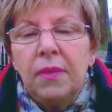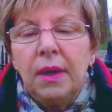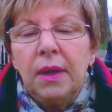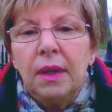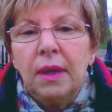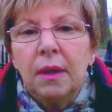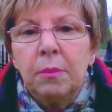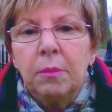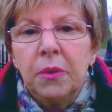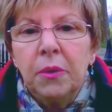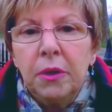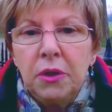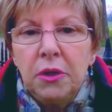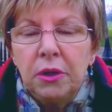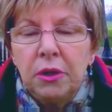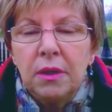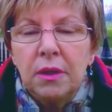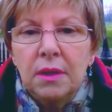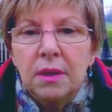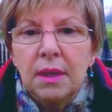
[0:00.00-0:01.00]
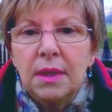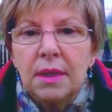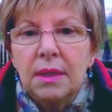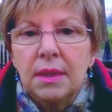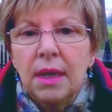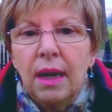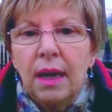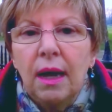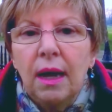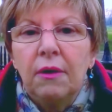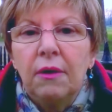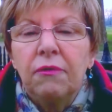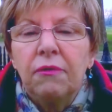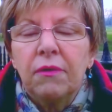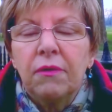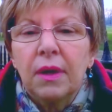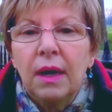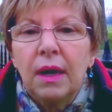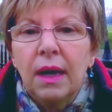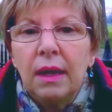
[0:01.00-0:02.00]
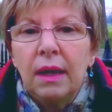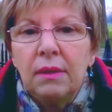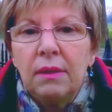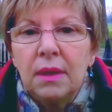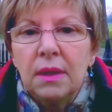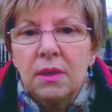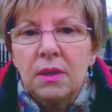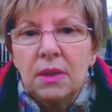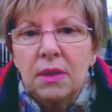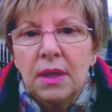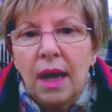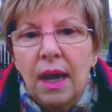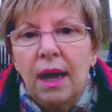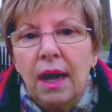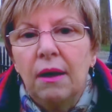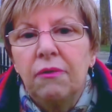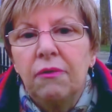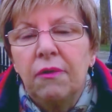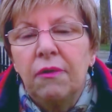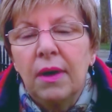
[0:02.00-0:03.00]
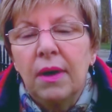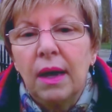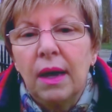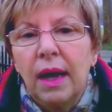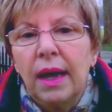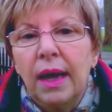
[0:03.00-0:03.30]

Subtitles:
The emergency staff and the staff